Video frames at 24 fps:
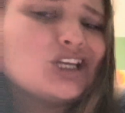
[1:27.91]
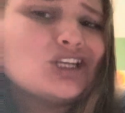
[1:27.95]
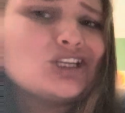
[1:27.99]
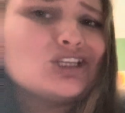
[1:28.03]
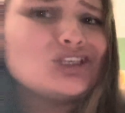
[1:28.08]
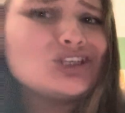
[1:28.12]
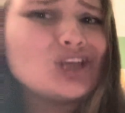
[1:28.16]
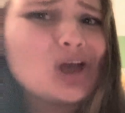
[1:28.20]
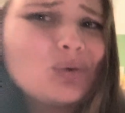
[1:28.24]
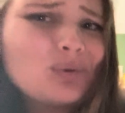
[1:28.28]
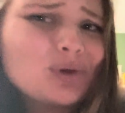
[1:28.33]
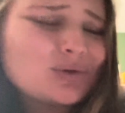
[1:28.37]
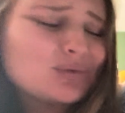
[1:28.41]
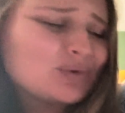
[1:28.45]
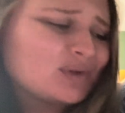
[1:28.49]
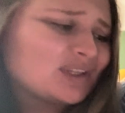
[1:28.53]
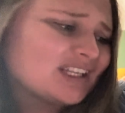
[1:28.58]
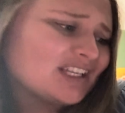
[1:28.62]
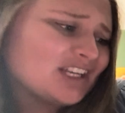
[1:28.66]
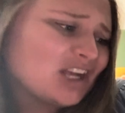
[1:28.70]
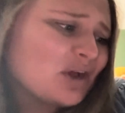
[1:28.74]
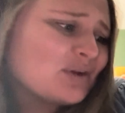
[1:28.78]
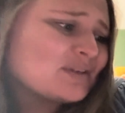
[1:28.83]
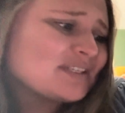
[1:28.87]
No one really
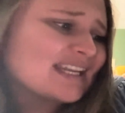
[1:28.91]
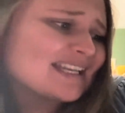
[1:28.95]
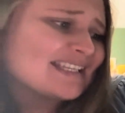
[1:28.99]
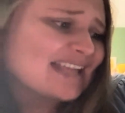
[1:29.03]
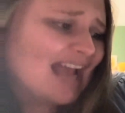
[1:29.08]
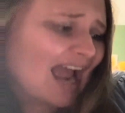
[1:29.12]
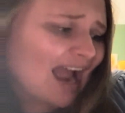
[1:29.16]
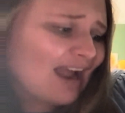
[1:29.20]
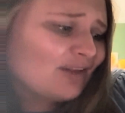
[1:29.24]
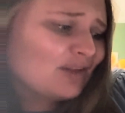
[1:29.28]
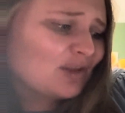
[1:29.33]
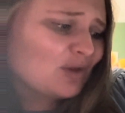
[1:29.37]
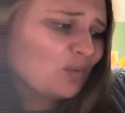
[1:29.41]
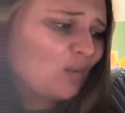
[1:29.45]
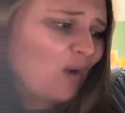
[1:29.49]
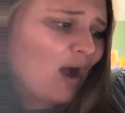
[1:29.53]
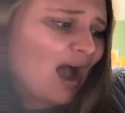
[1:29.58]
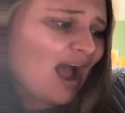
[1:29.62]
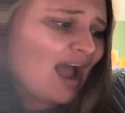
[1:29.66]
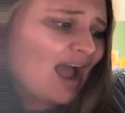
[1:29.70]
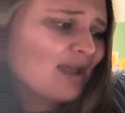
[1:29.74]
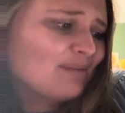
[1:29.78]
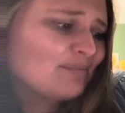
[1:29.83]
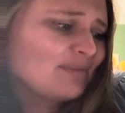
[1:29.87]
knows exactly
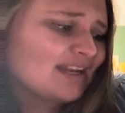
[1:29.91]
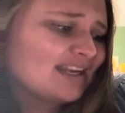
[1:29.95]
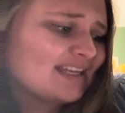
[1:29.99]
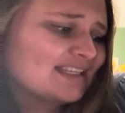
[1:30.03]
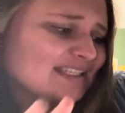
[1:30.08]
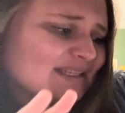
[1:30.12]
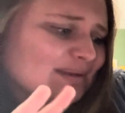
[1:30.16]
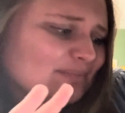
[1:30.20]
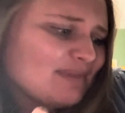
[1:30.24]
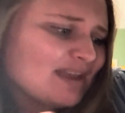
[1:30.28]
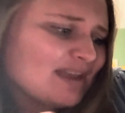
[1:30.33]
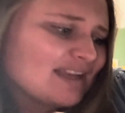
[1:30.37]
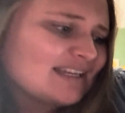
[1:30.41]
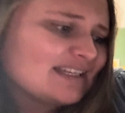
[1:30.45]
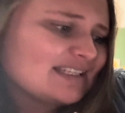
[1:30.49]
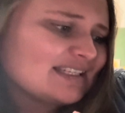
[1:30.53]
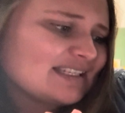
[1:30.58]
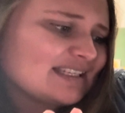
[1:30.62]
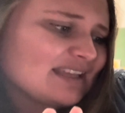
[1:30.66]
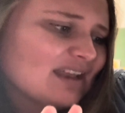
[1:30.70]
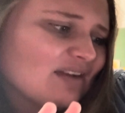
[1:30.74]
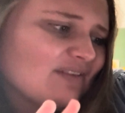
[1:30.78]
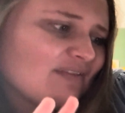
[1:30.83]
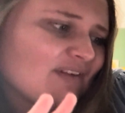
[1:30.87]
why, but it's a mix
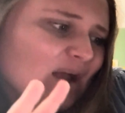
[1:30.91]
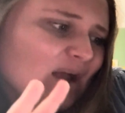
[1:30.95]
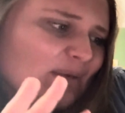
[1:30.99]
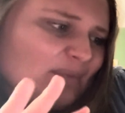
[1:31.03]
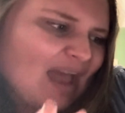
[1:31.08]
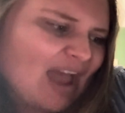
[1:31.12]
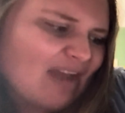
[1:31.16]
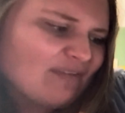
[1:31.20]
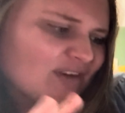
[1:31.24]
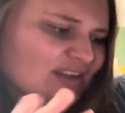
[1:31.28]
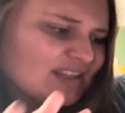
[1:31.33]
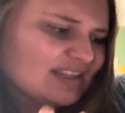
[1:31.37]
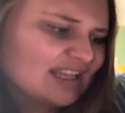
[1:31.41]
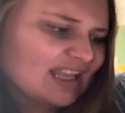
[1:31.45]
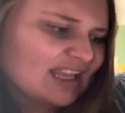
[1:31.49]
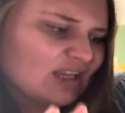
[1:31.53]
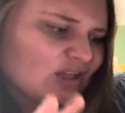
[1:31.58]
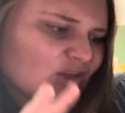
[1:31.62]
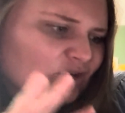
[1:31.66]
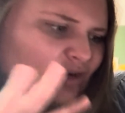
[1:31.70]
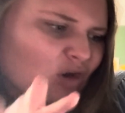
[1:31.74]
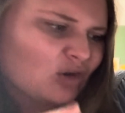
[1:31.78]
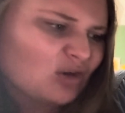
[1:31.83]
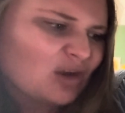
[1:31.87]
of everything
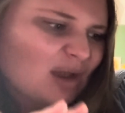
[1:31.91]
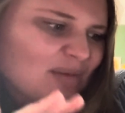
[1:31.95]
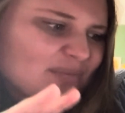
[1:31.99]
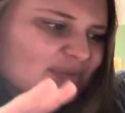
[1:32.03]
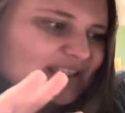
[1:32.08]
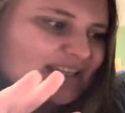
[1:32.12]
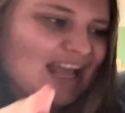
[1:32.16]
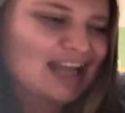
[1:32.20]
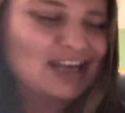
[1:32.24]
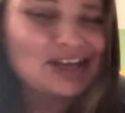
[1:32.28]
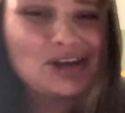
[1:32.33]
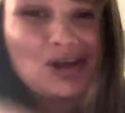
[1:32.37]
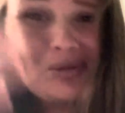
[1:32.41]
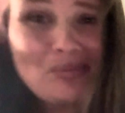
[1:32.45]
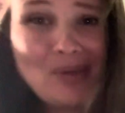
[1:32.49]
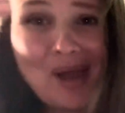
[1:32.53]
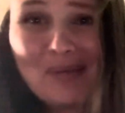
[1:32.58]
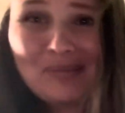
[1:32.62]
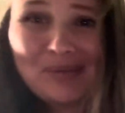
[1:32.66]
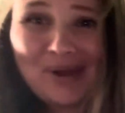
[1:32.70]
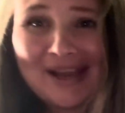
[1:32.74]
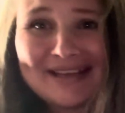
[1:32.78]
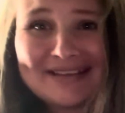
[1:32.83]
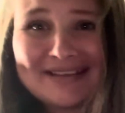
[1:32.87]
grown-ups kind of know about
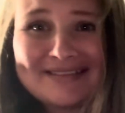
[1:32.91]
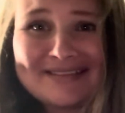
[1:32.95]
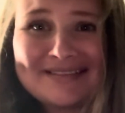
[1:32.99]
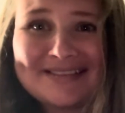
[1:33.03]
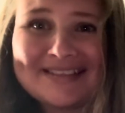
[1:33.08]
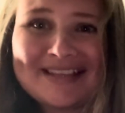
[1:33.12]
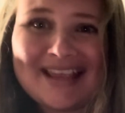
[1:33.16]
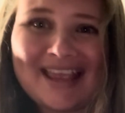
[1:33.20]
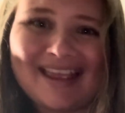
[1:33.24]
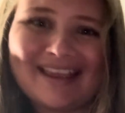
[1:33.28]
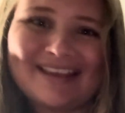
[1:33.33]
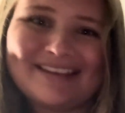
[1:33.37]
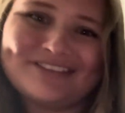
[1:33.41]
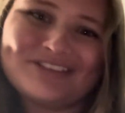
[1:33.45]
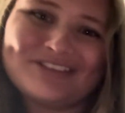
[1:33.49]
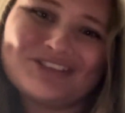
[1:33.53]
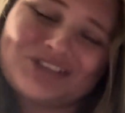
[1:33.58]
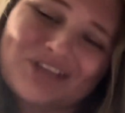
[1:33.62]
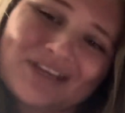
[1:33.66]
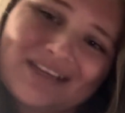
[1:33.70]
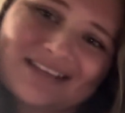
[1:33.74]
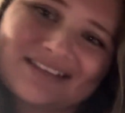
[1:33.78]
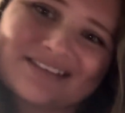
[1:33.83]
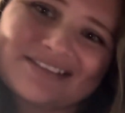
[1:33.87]
brains and
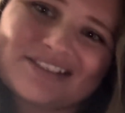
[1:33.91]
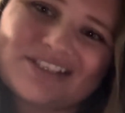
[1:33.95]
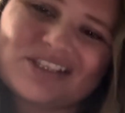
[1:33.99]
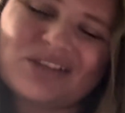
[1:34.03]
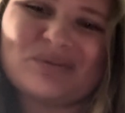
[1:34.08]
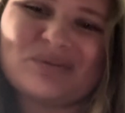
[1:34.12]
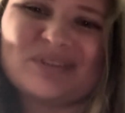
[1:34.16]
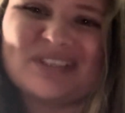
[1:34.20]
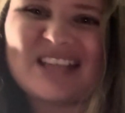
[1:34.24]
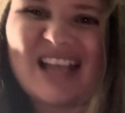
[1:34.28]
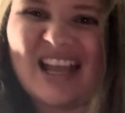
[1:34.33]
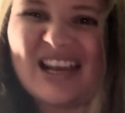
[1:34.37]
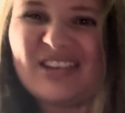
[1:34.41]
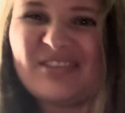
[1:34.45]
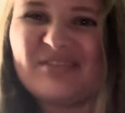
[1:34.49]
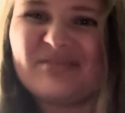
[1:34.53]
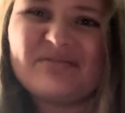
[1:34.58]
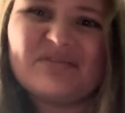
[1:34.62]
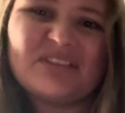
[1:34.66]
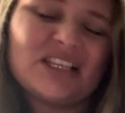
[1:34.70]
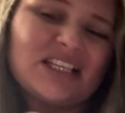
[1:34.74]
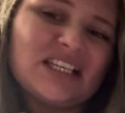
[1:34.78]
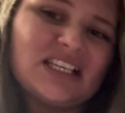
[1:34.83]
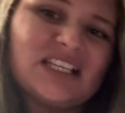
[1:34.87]
genes. So it's kind
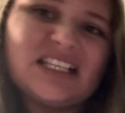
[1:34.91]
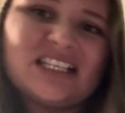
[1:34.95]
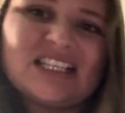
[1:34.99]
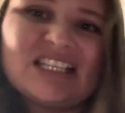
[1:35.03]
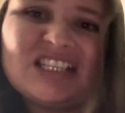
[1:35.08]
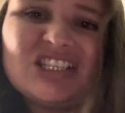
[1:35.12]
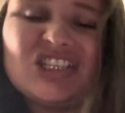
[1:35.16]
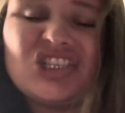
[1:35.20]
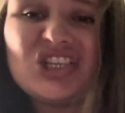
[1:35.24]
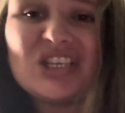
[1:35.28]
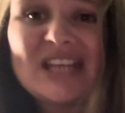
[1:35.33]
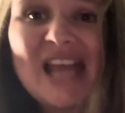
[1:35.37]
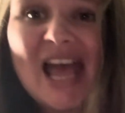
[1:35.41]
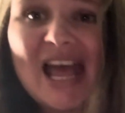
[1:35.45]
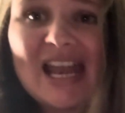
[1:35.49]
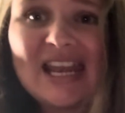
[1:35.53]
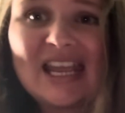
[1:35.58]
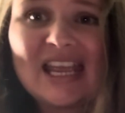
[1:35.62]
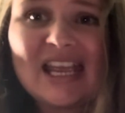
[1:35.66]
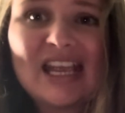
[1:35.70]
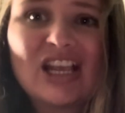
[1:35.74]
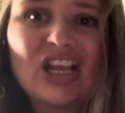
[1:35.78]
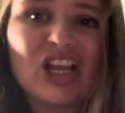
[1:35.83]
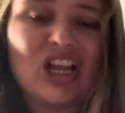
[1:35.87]
of
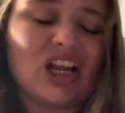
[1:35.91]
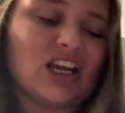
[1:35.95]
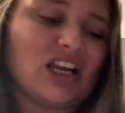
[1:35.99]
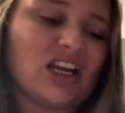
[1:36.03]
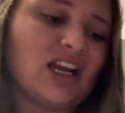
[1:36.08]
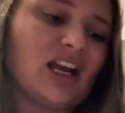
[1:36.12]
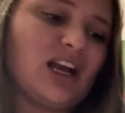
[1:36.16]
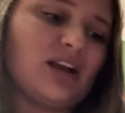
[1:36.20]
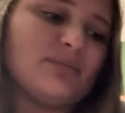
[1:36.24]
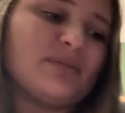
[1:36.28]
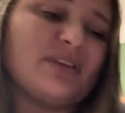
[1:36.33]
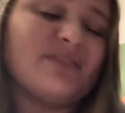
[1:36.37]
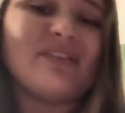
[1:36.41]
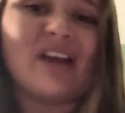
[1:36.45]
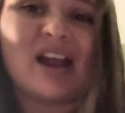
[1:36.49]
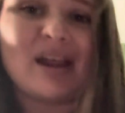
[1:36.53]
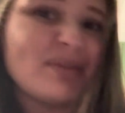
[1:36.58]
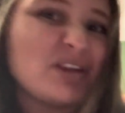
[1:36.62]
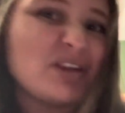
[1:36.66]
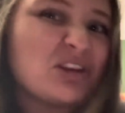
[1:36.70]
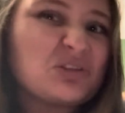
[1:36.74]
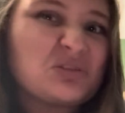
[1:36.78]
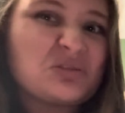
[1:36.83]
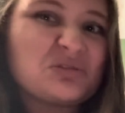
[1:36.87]
genetic or
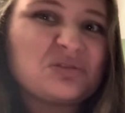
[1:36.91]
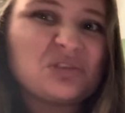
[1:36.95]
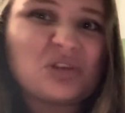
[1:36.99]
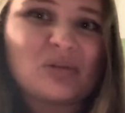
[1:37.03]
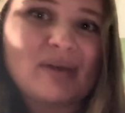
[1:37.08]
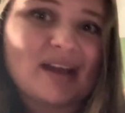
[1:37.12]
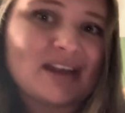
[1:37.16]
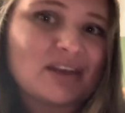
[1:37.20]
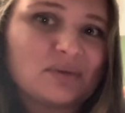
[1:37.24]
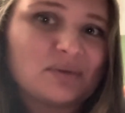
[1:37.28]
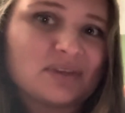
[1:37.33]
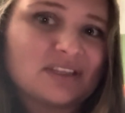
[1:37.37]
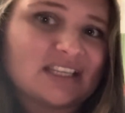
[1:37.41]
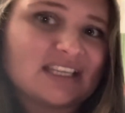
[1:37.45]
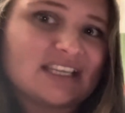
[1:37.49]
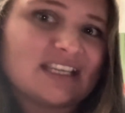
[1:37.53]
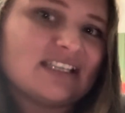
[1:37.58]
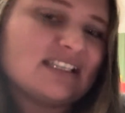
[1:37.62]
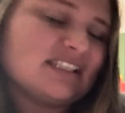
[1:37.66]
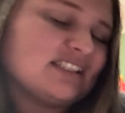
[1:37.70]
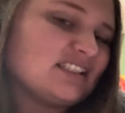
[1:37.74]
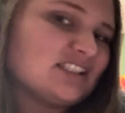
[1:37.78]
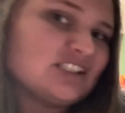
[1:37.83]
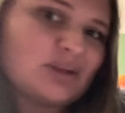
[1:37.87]
environmental. Nobody really
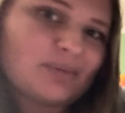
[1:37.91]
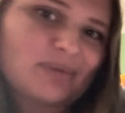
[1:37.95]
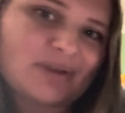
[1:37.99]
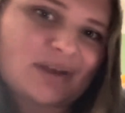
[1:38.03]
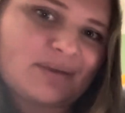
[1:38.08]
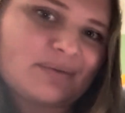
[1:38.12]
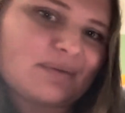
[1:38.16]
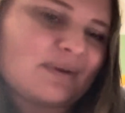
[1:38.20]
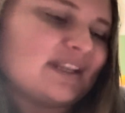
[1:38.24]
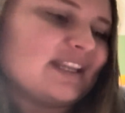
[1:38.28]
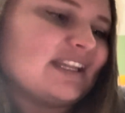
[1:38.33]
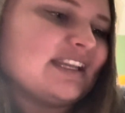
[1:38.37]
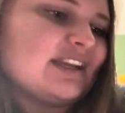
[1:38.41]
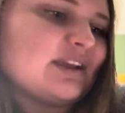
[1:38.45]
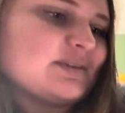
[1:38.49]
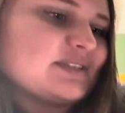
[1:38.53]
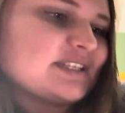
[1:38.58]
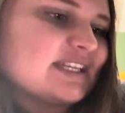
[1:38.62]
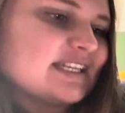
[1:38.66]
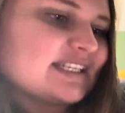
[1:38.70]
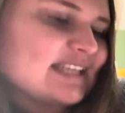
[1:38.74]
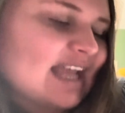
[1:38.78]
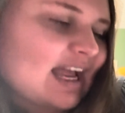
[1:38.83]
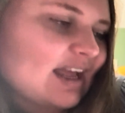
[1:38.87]
knows
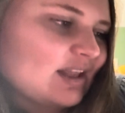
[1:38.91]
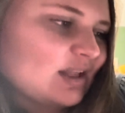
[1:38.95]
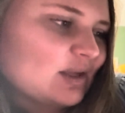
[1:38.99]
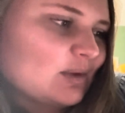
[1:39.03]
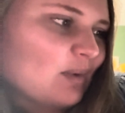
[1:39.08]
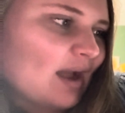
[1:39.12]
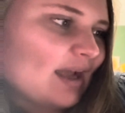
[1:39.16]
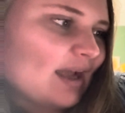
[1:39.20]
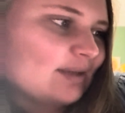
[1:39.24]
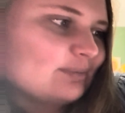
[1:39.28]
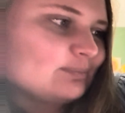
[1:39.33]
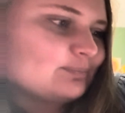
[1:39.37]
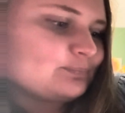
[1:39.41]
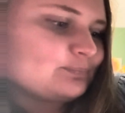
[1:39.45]
exactly why.